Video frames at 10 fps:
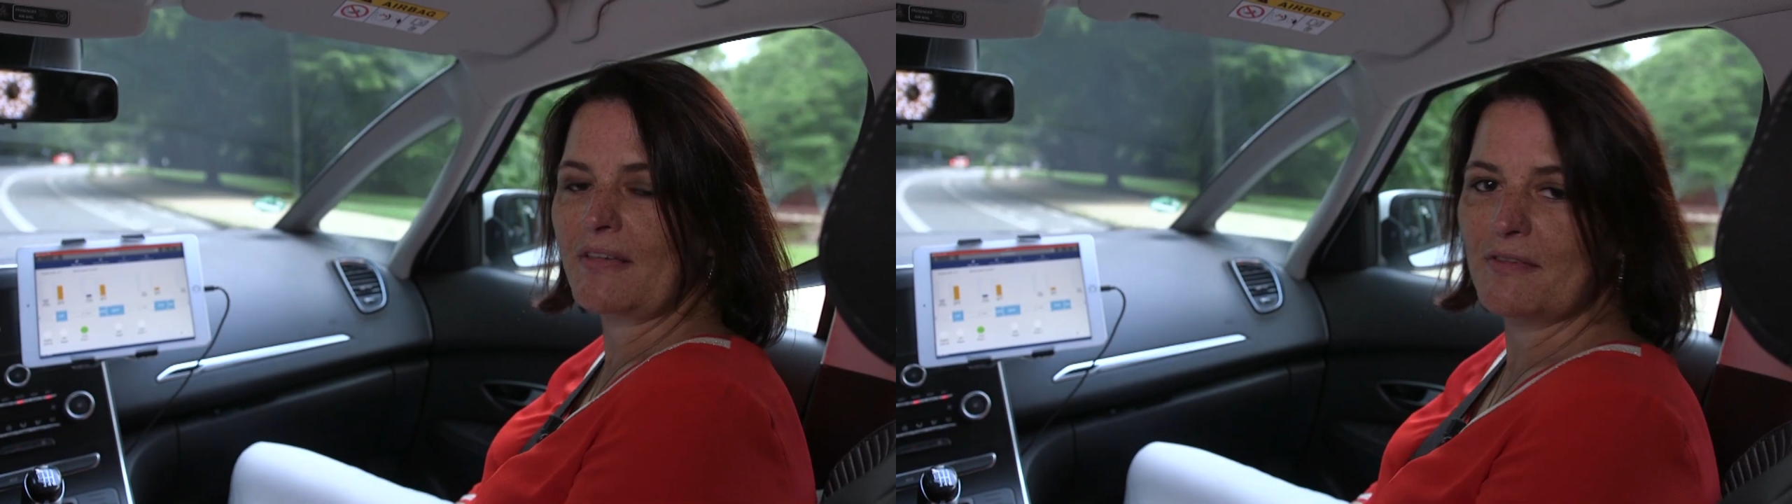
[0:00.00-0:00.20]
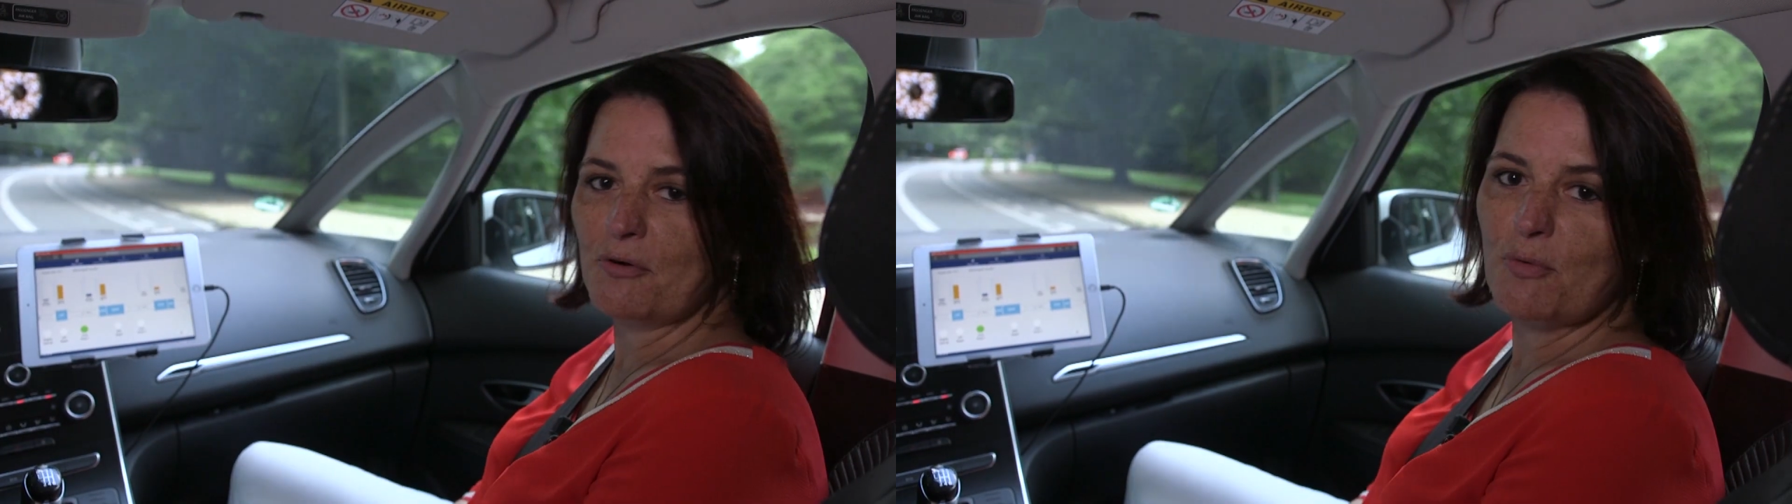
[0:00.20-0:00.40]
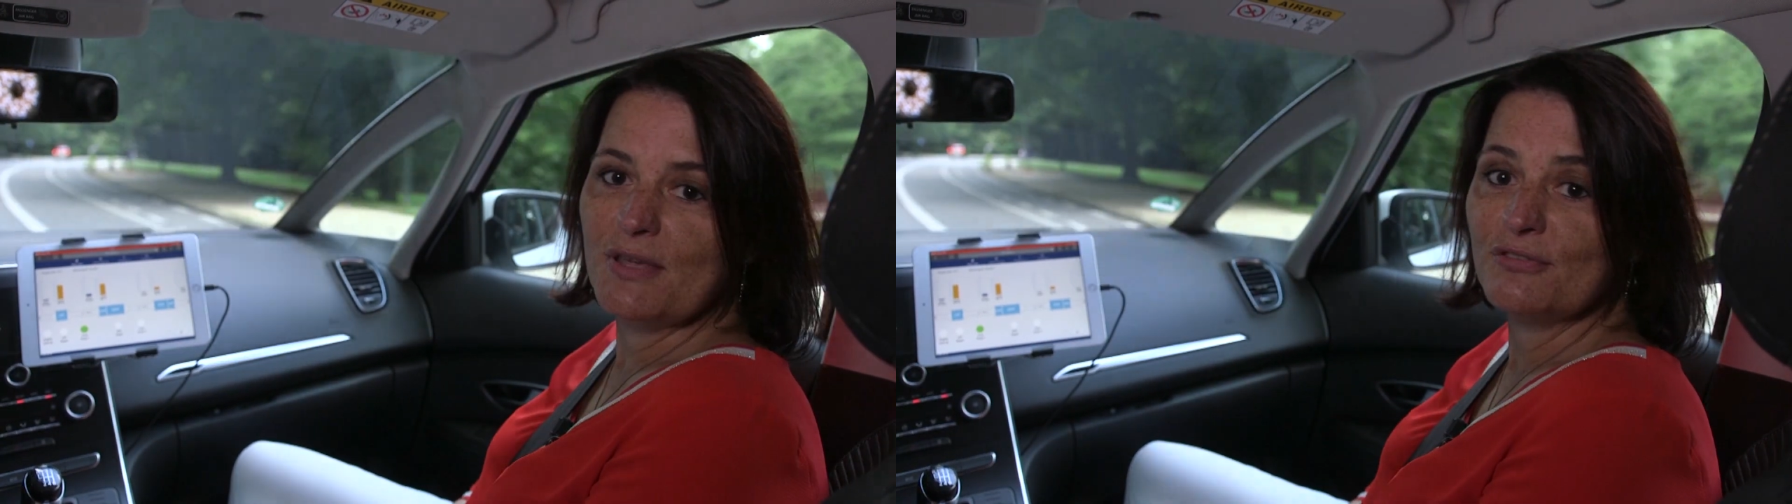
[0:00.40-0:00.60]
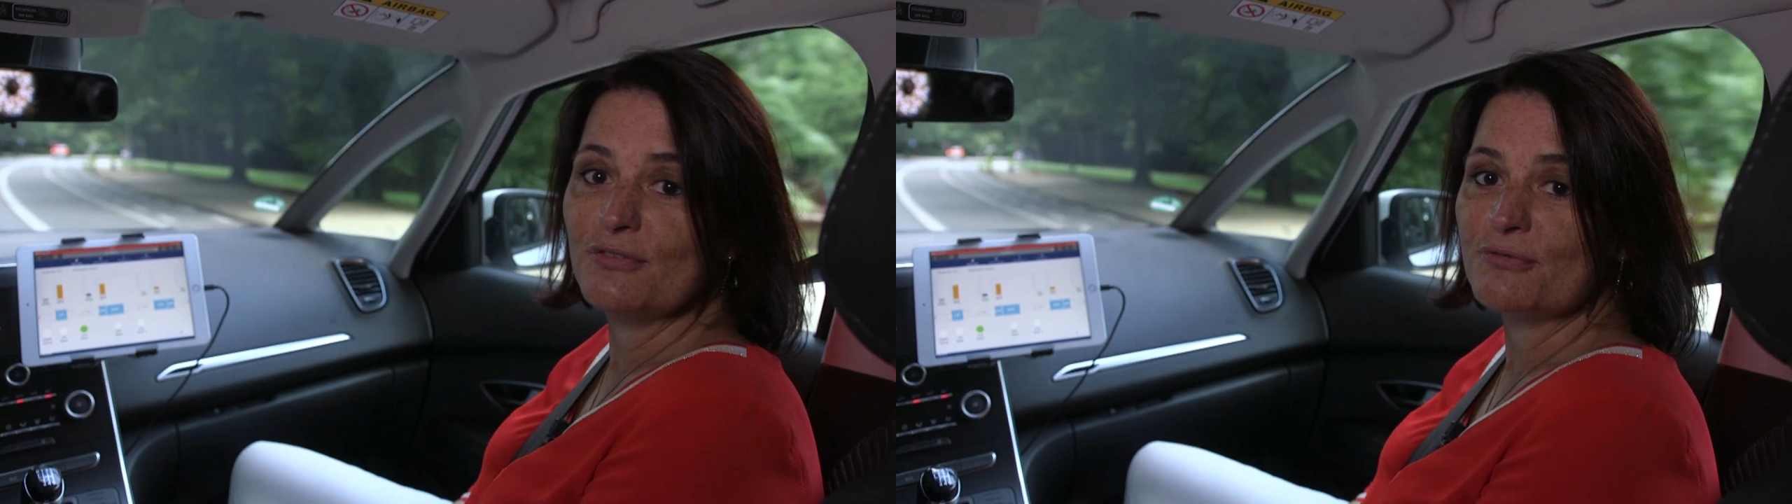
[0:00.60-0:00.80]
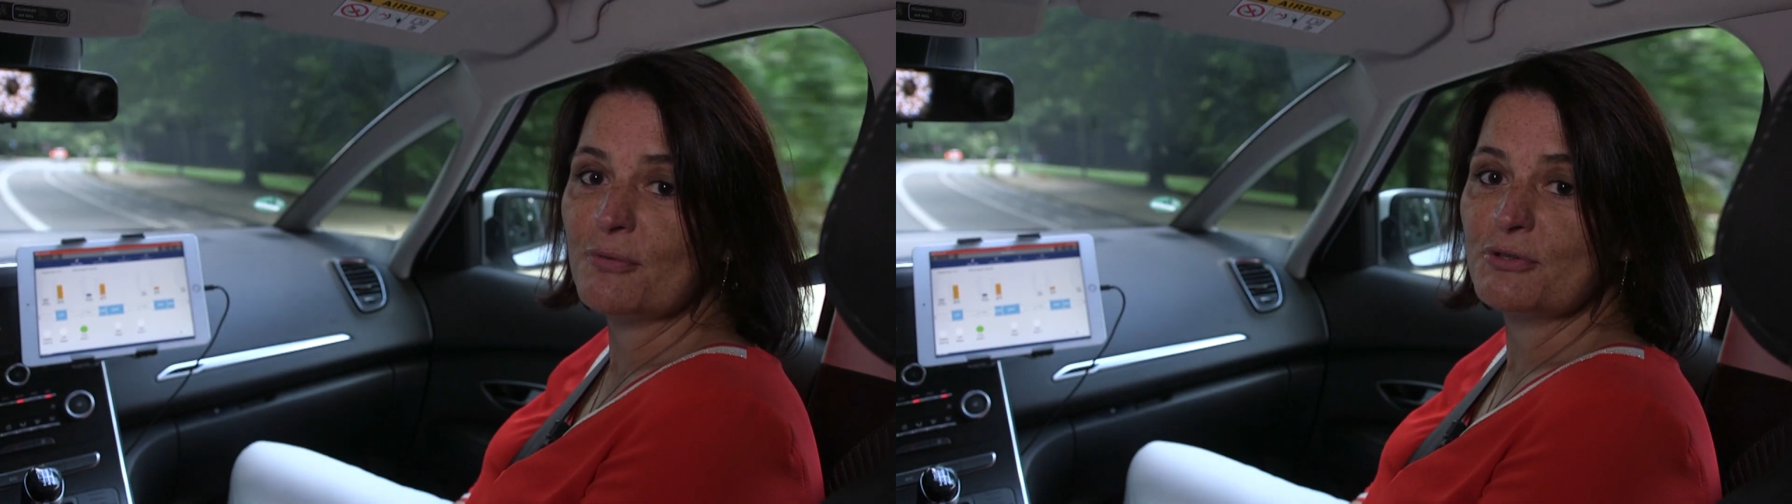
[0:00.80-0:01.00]

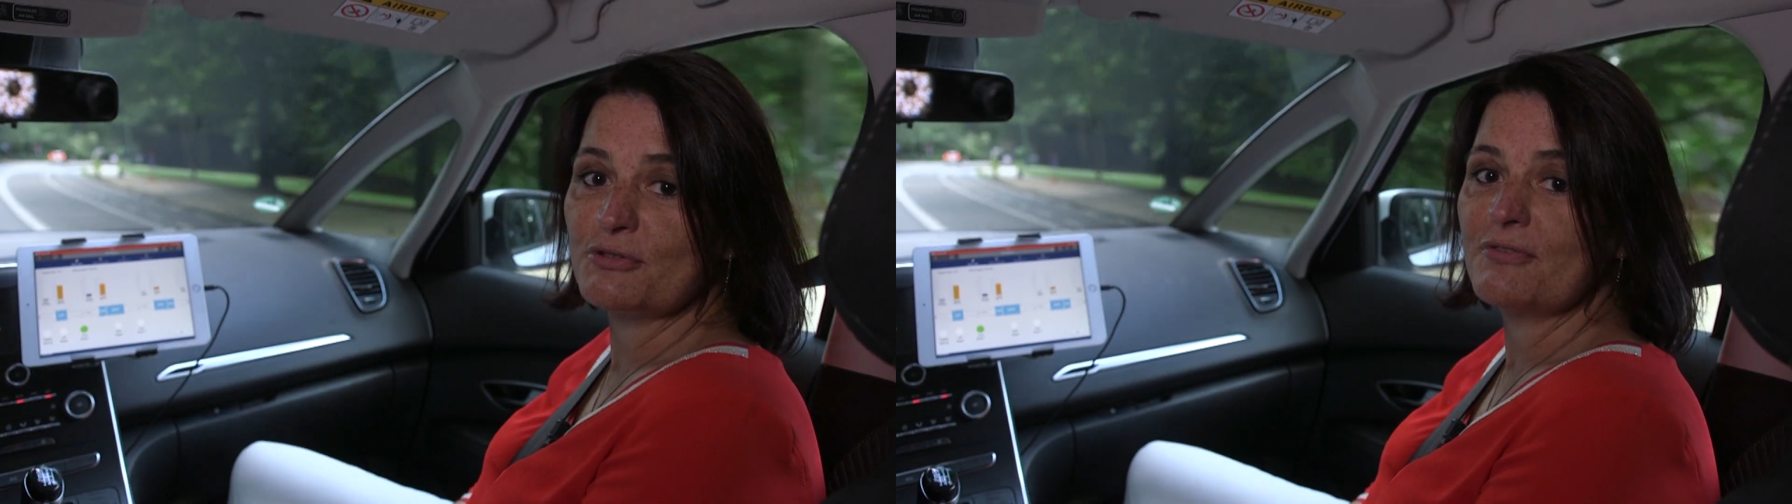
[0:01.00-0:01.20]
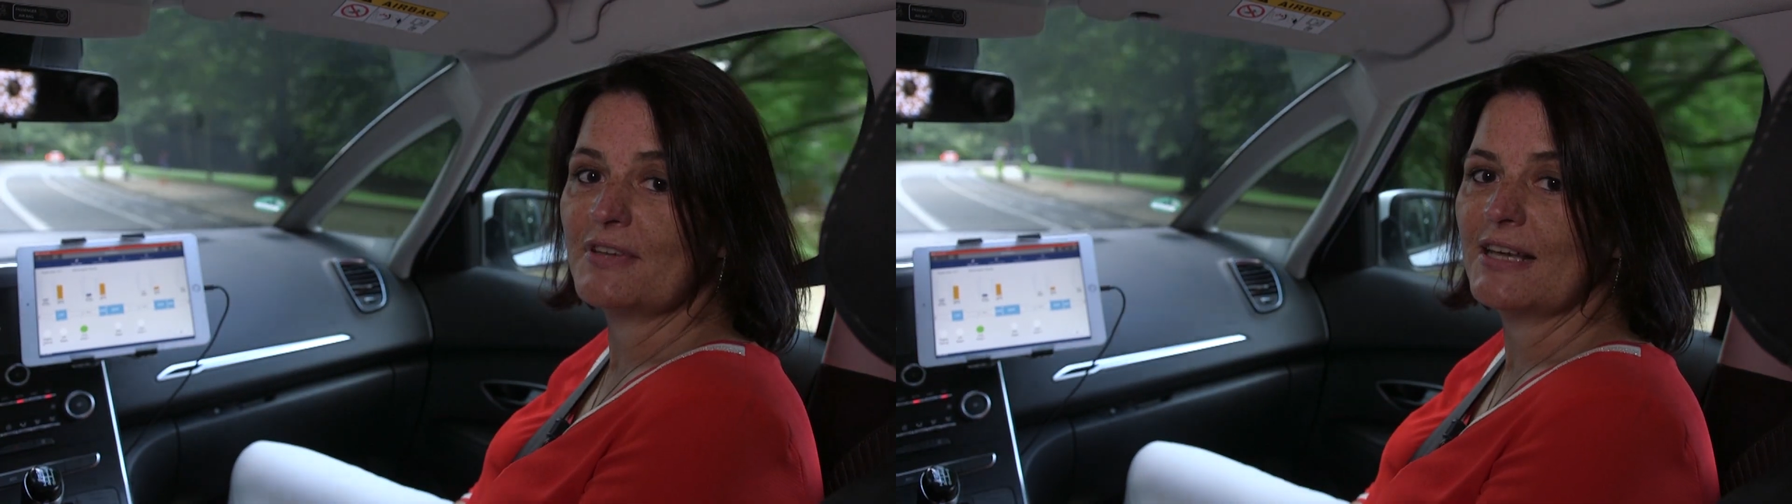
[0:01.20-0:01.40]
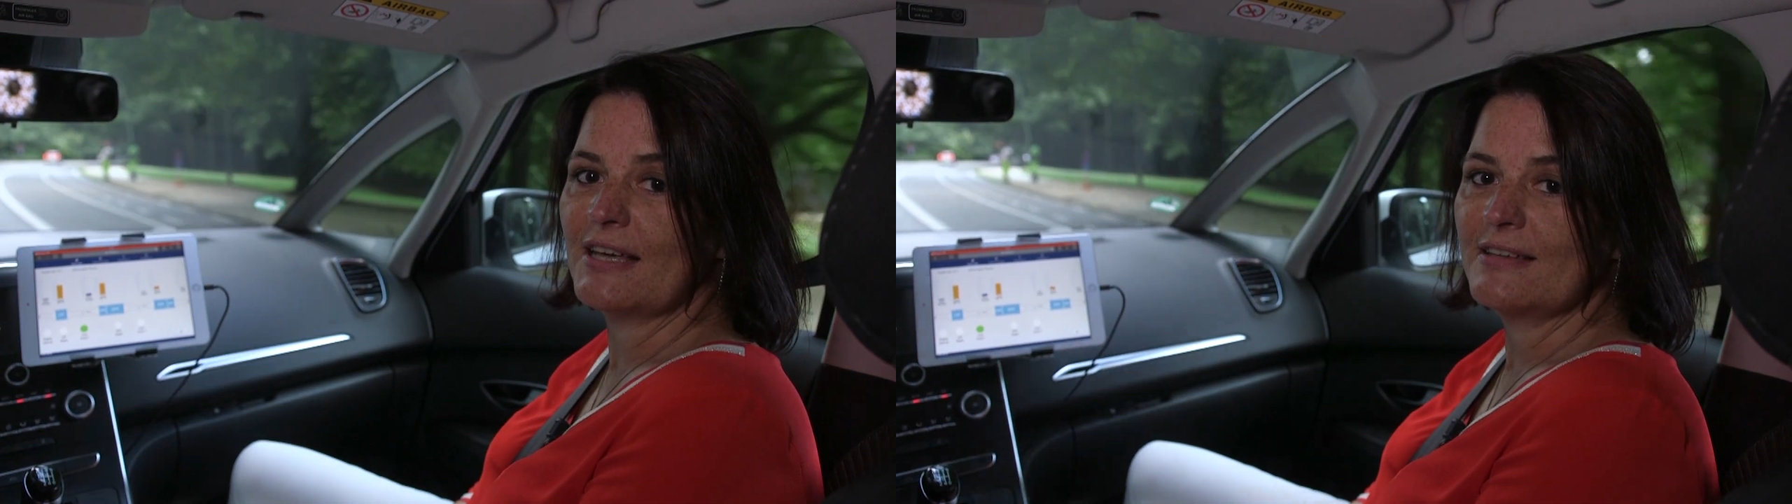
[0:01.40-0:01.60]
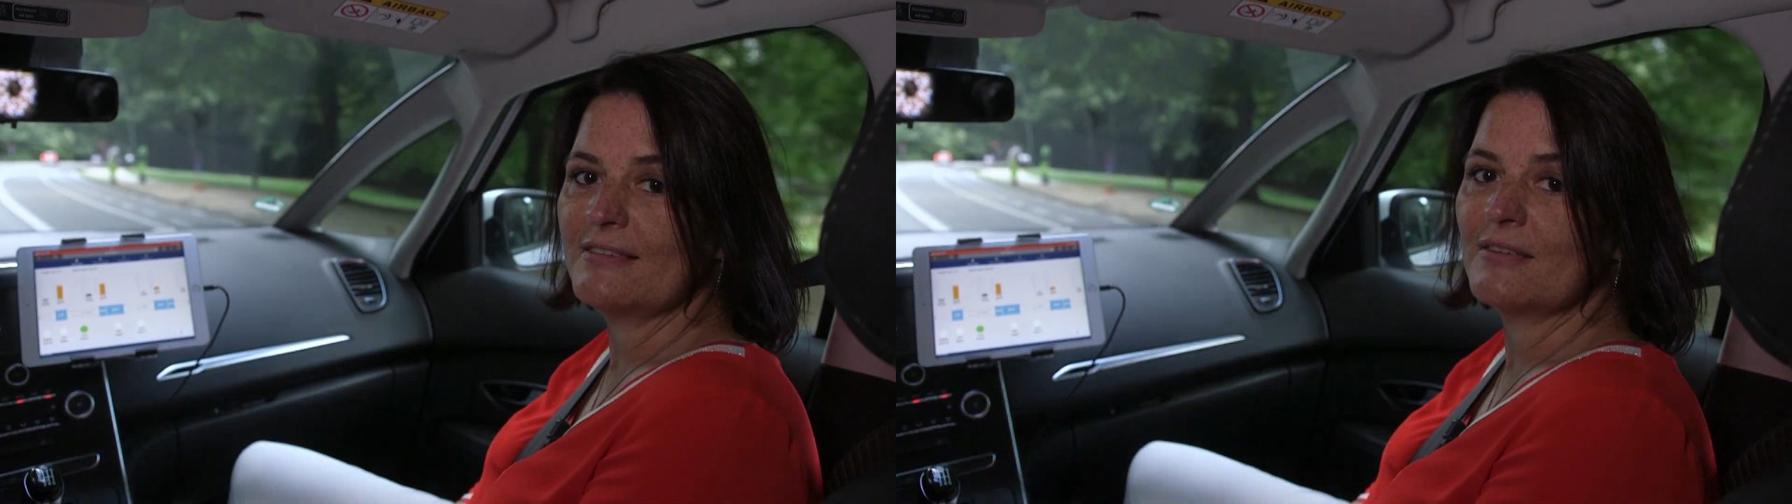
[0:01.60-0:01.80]
acceleration from a traffic light,